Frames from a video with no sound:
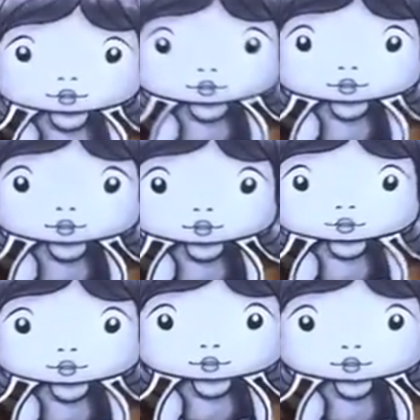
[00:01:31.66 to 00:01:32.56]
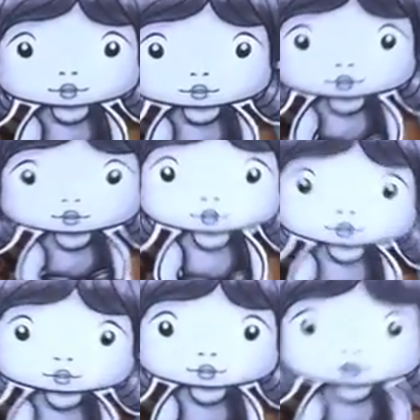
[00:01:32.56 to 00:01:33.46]
here is from the paper collection. I
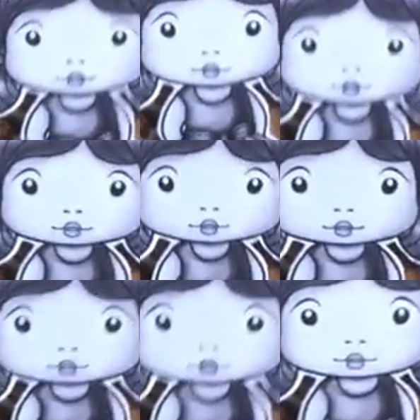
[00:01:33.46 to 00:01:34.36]
just cut it out.